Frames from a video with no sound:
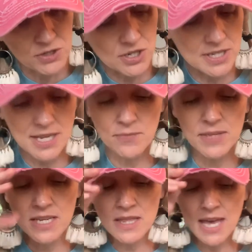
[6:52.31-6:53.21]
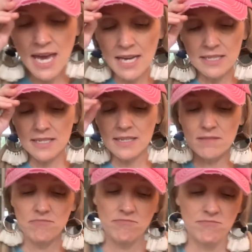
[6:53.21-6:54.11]
just something that
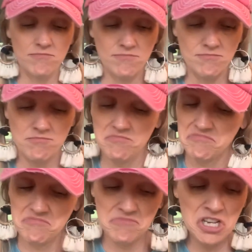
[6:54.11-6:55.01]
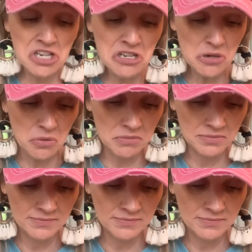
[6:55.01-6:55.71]
you knew.